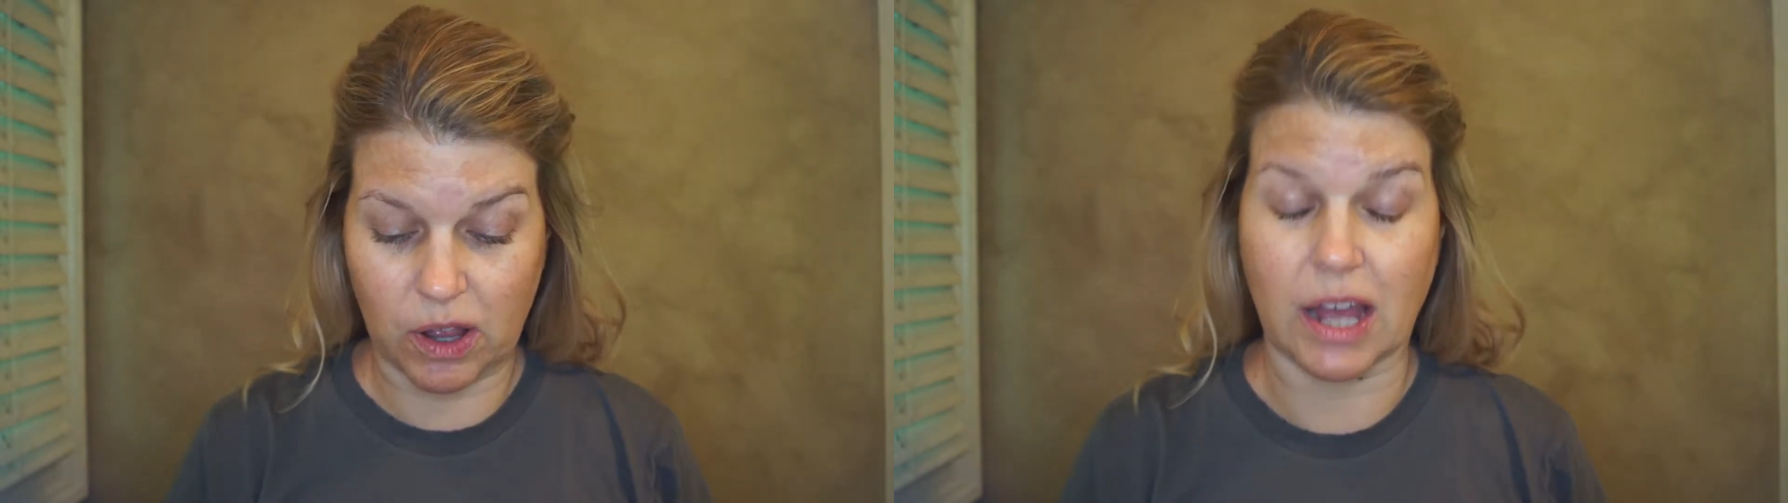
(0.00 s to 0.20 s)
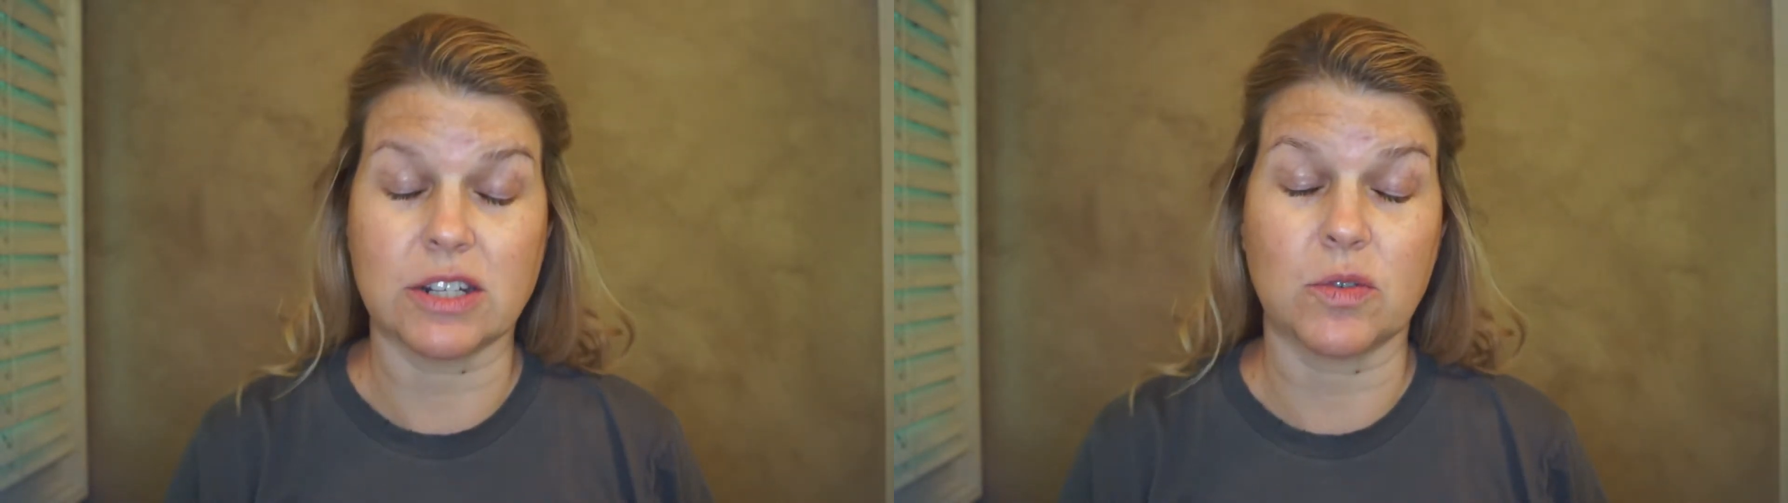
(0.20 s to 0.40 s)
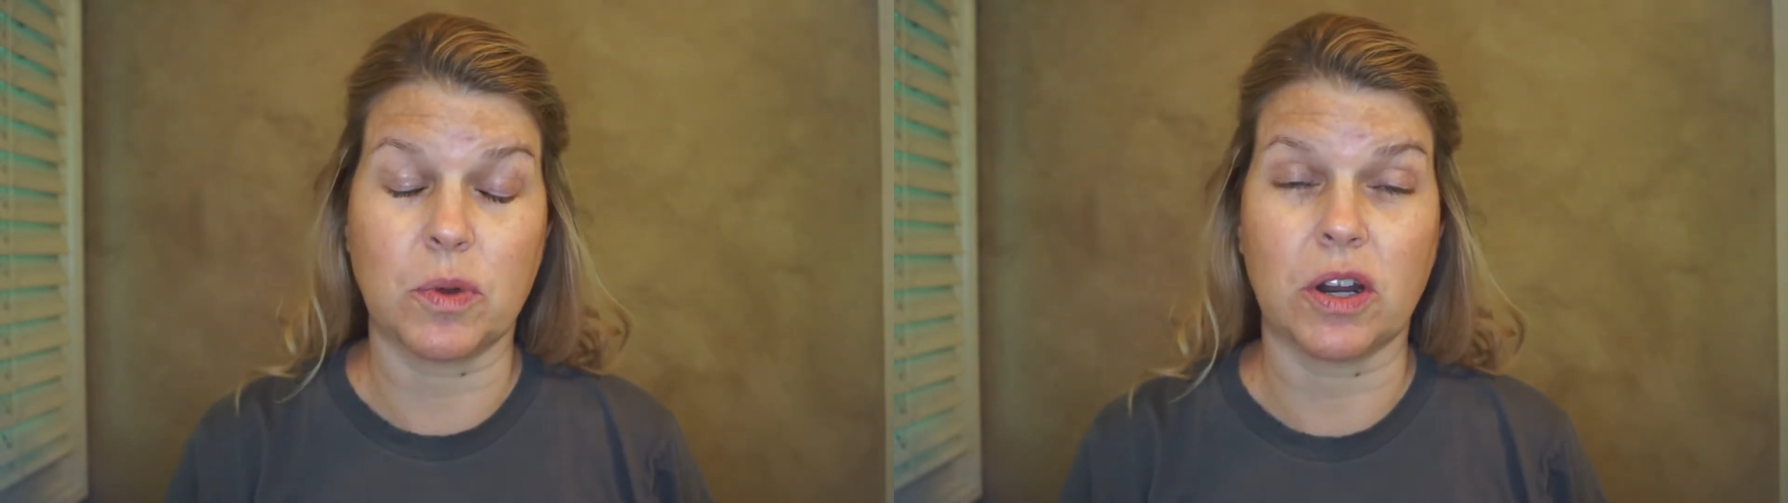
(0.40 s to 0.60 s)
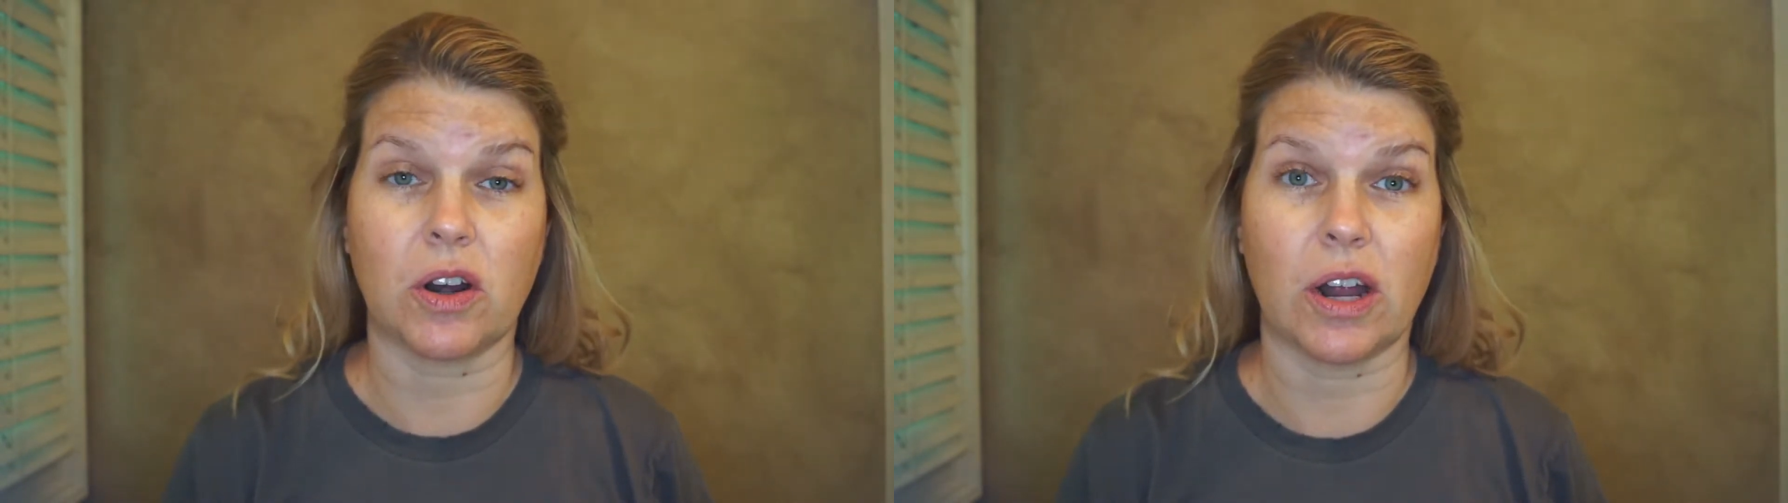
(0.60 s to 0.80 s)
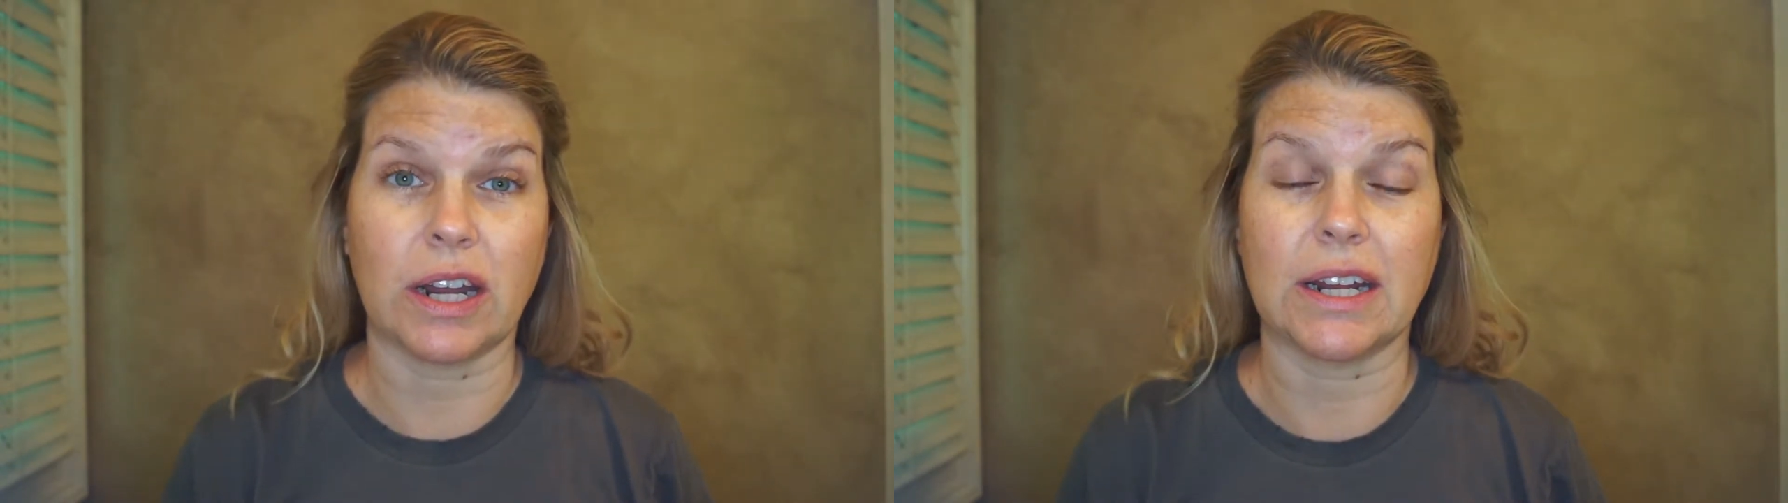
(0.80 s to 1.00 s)
well, I do put it
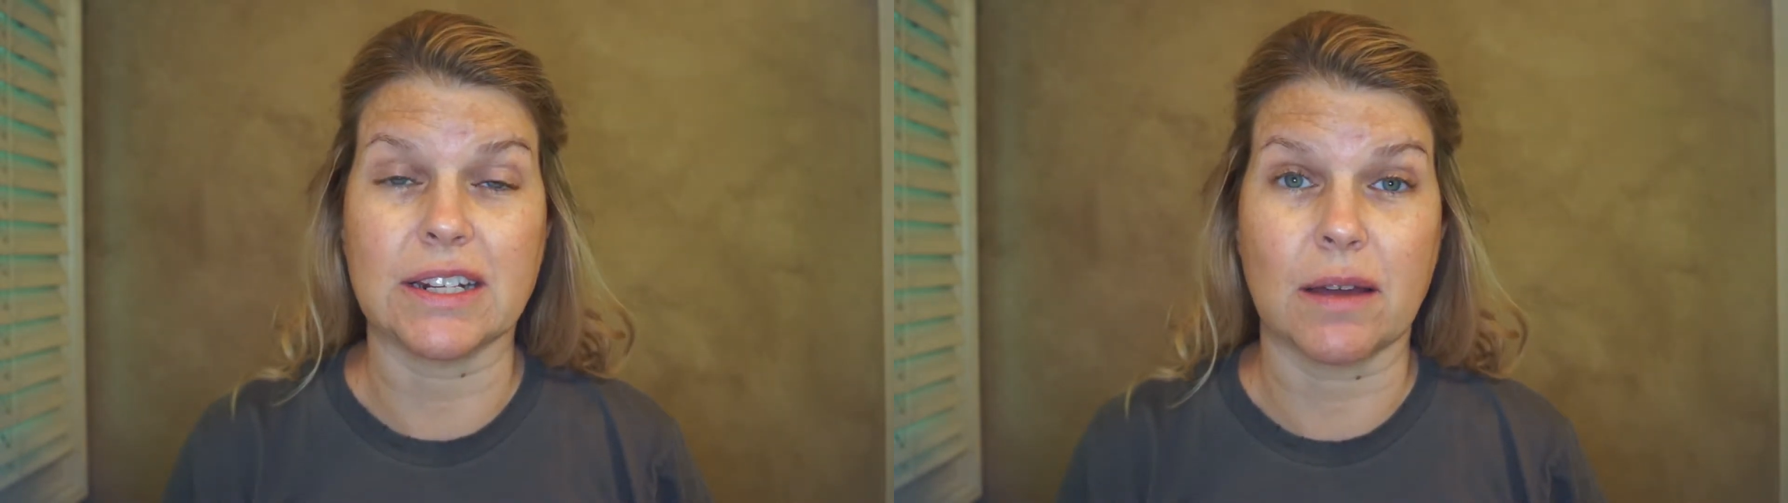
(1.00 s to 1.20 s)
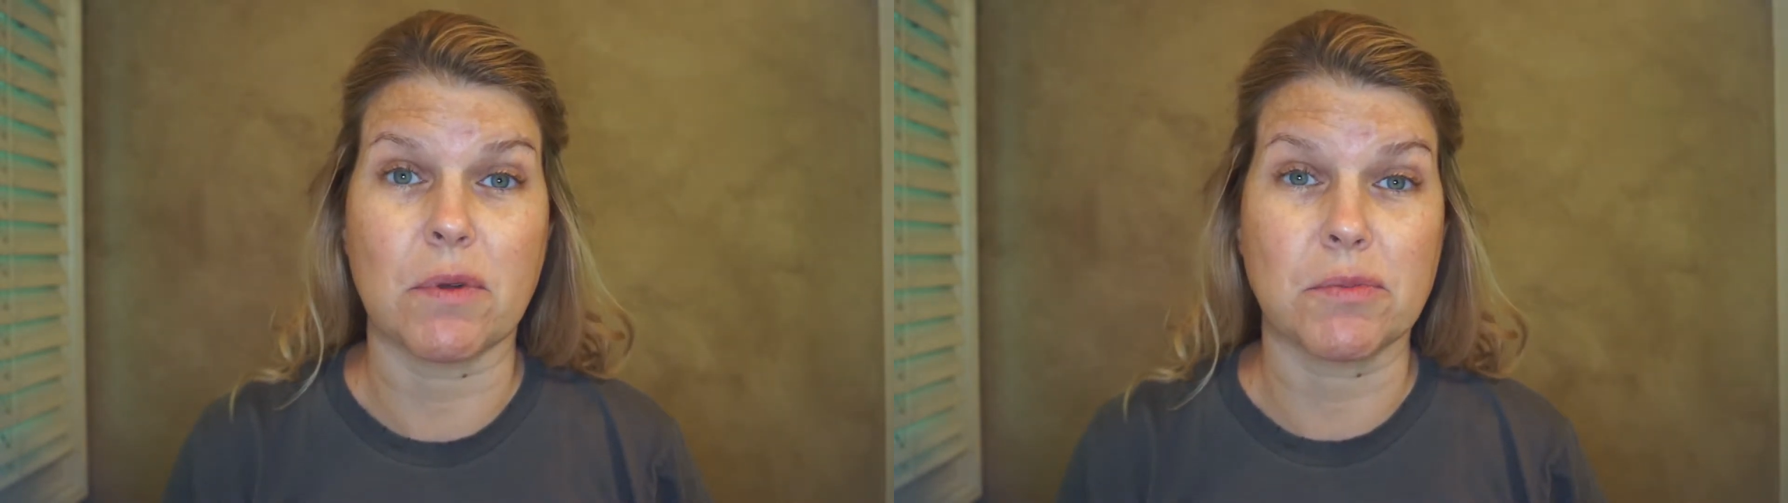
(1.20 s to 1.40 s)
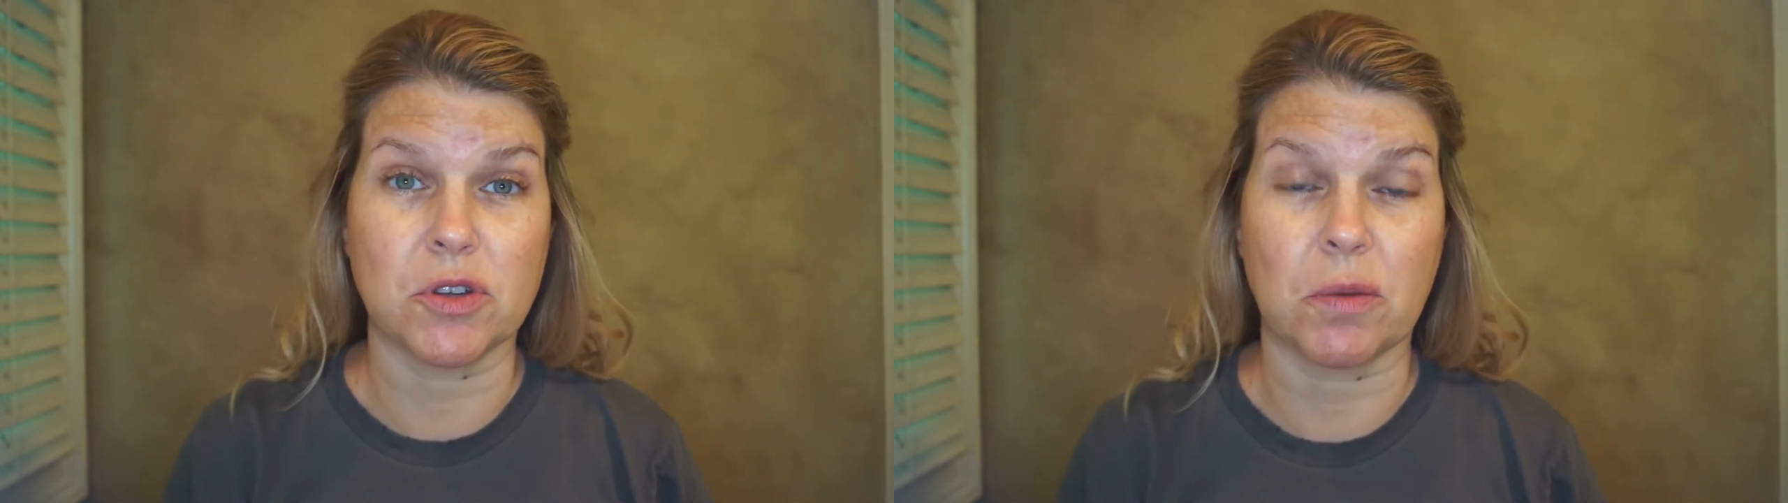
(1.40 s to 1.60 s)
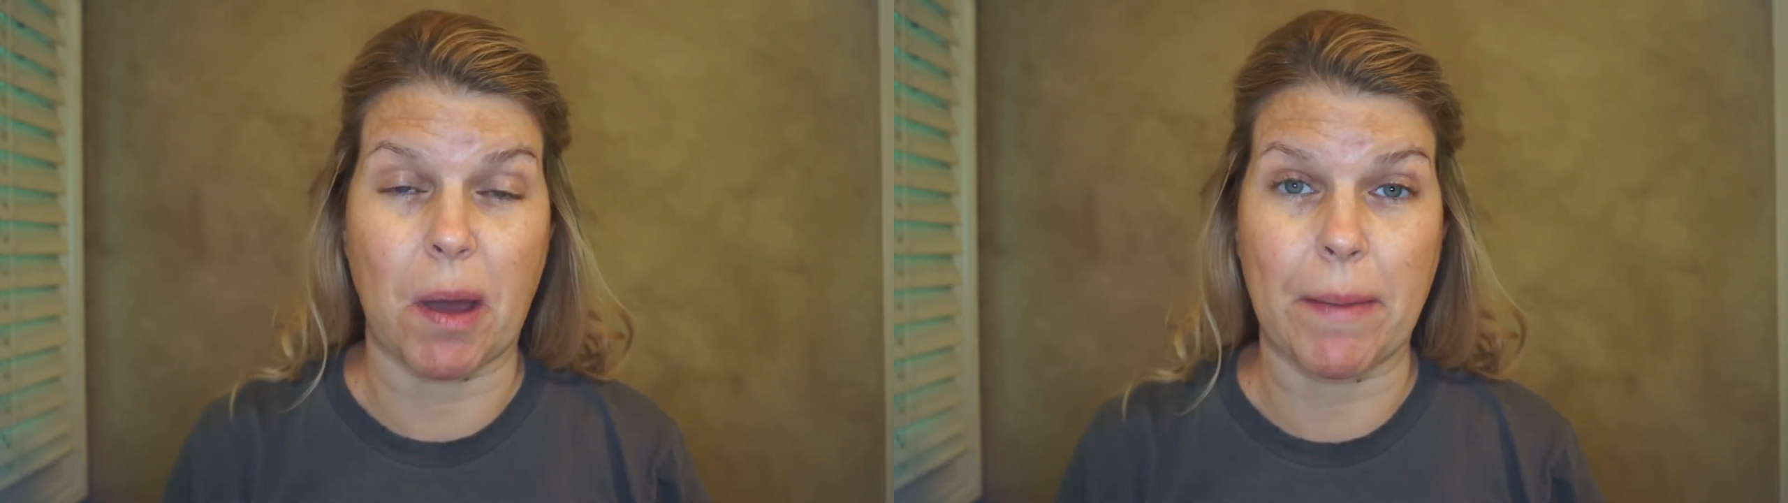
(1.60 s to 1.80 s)
on anytime I'm doing my